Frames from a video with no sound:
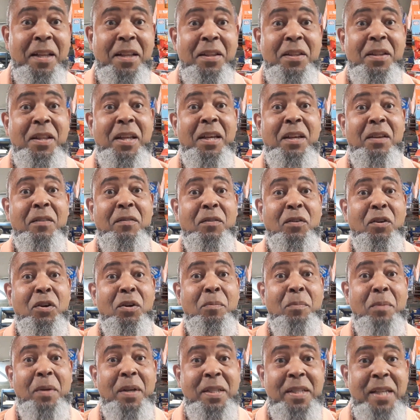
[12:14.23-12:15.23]
Thank you very
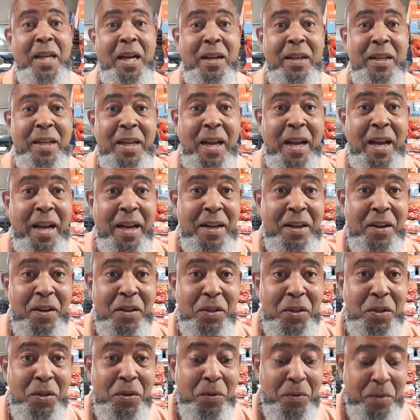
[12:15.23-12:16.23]
much. How kind are
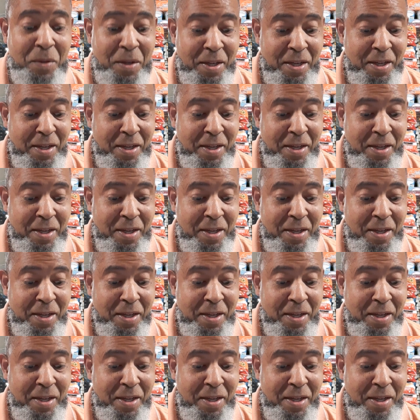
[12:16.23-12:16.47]
you?